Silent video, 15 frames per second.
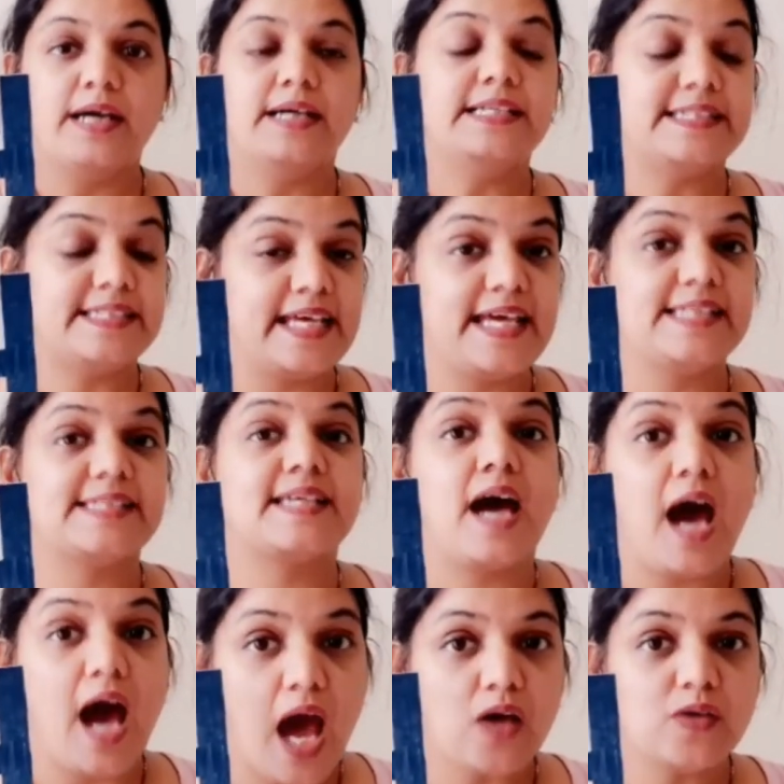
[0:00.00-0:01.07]
Says
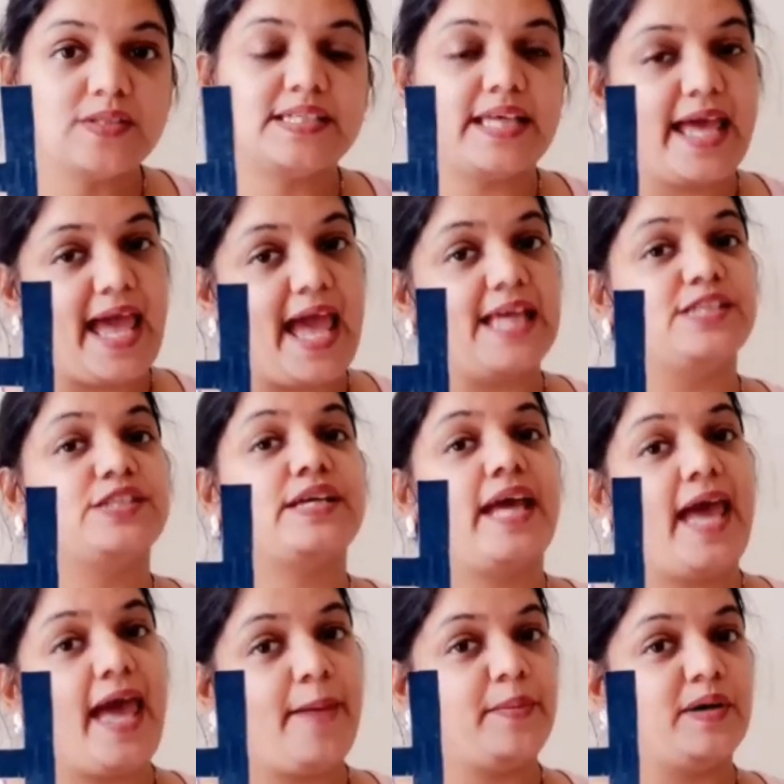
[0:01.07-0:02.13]
house and
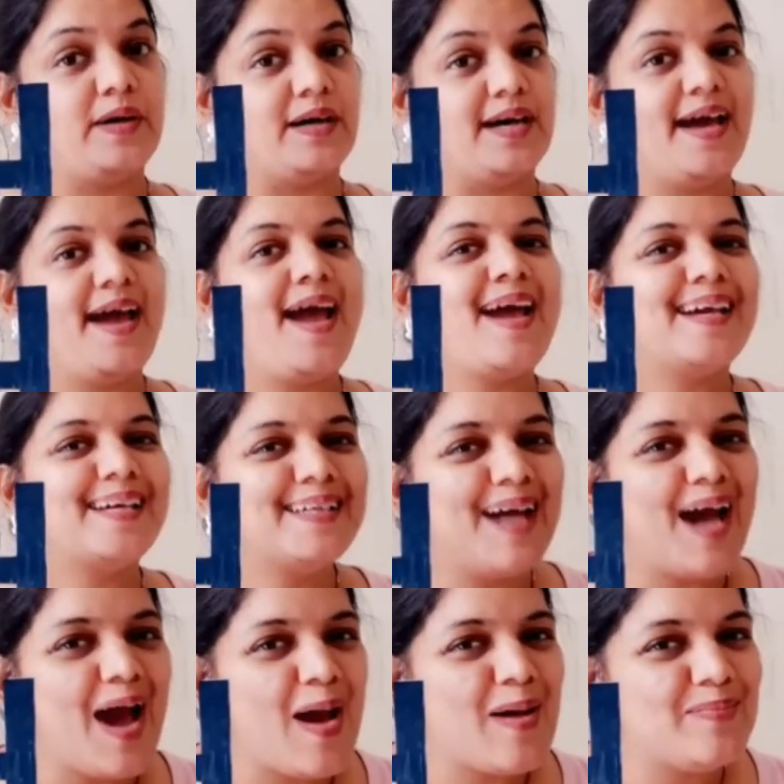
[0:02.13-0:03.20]
hammer.
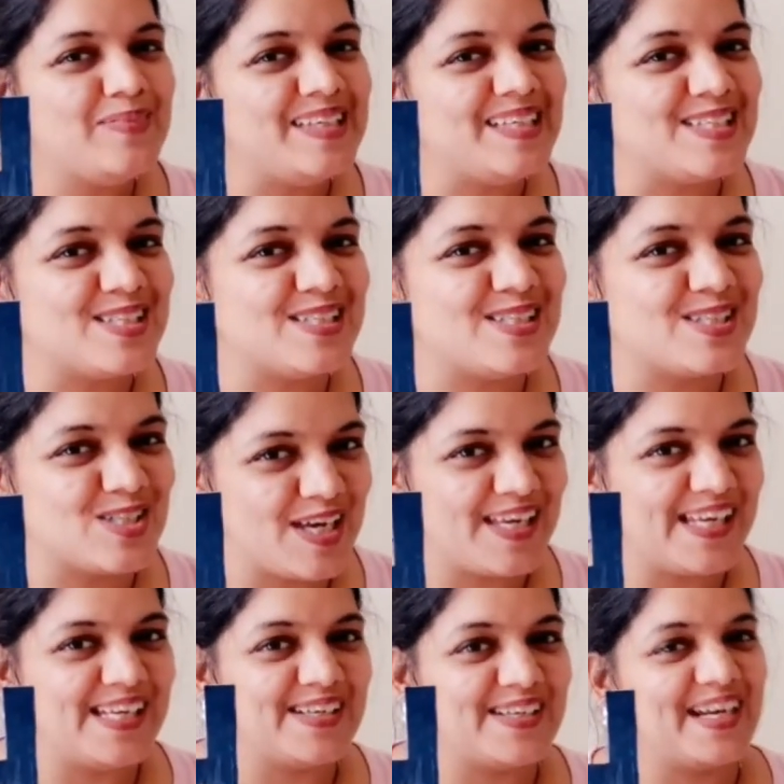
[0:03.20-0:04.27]
Come, little
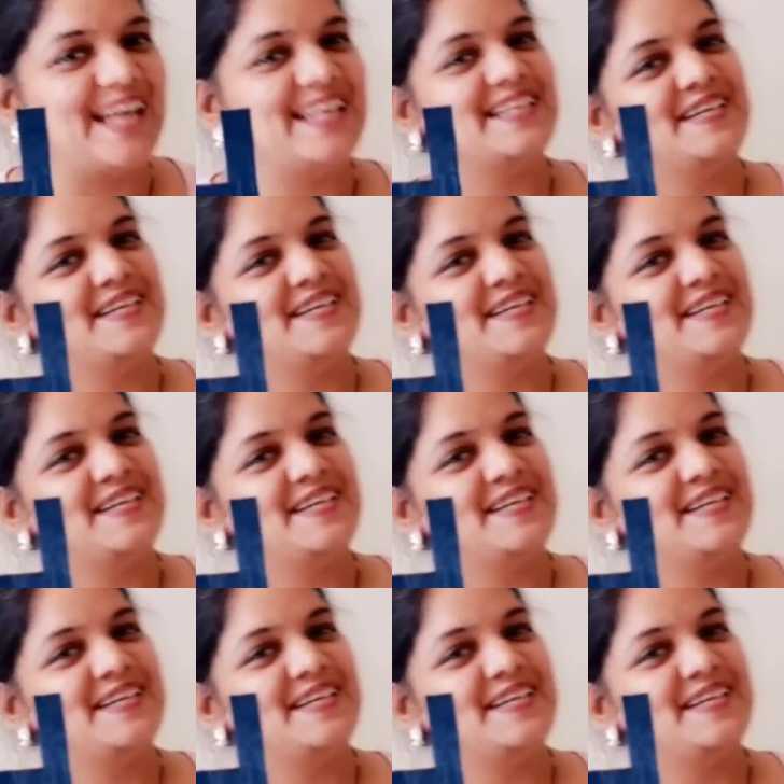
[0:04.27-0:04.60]
children,